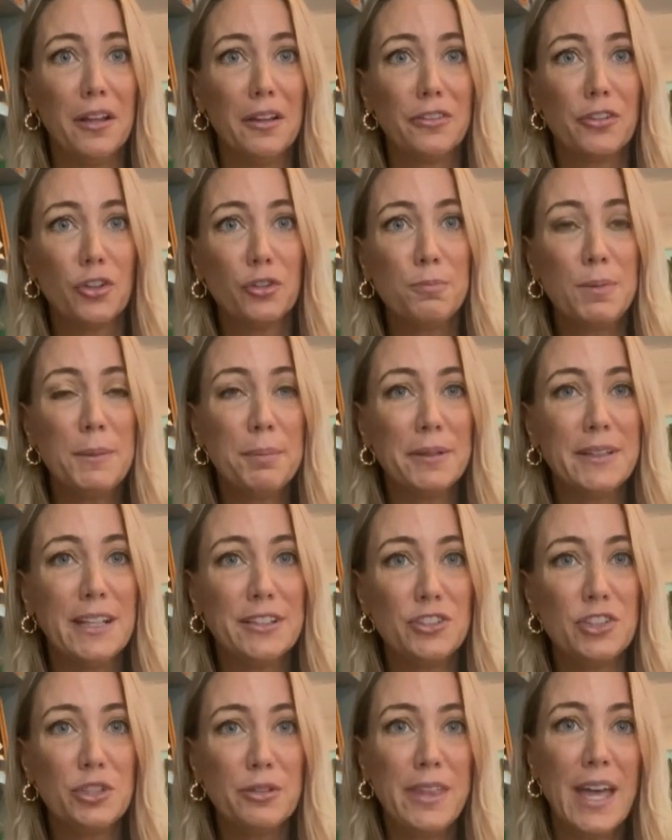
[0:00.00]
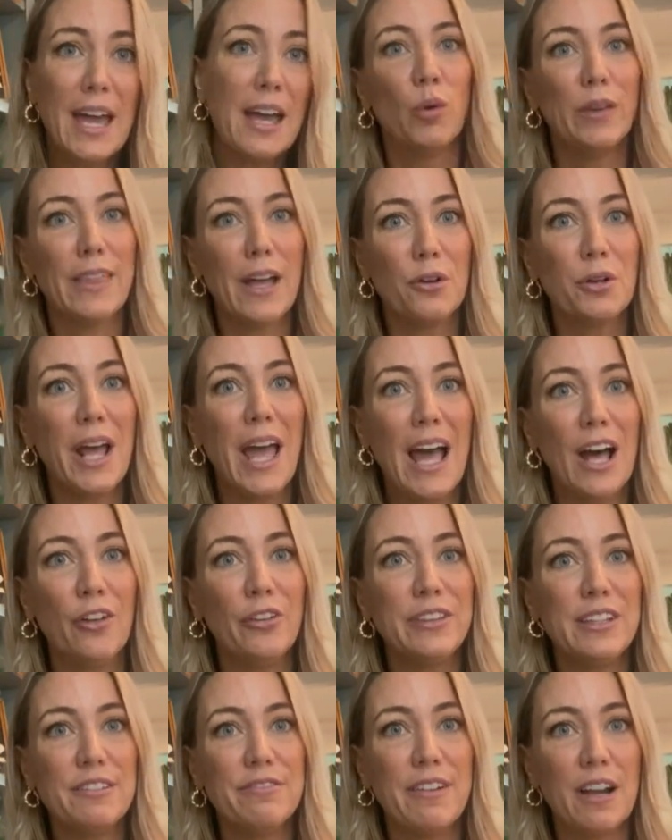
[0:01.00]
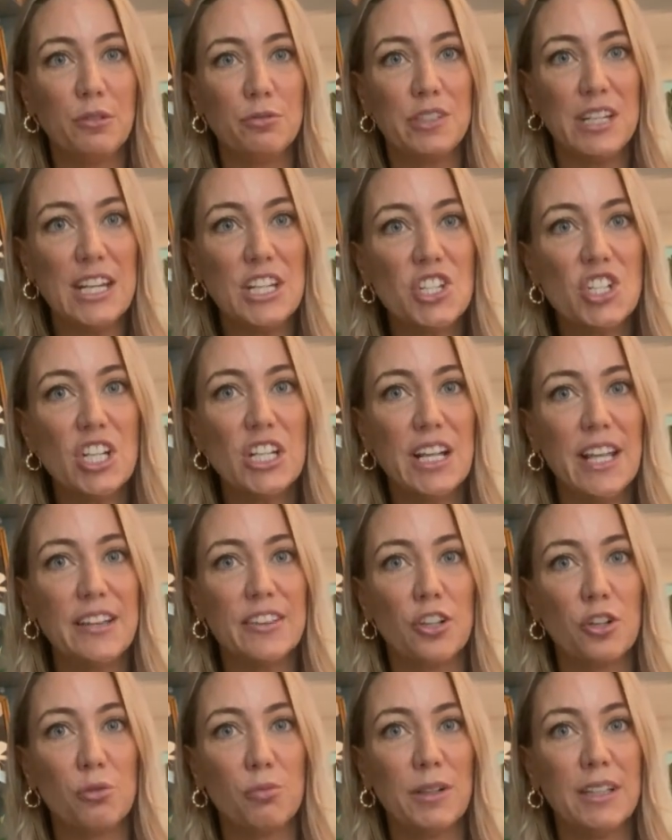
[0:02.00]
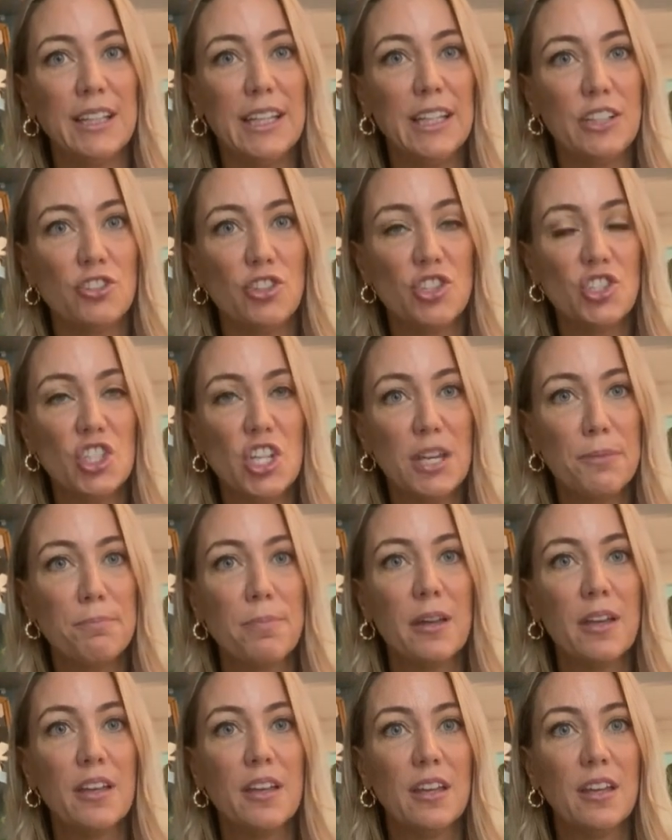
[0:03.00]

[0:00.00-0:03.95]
Those people that do that without a healthy foundation in their relationship,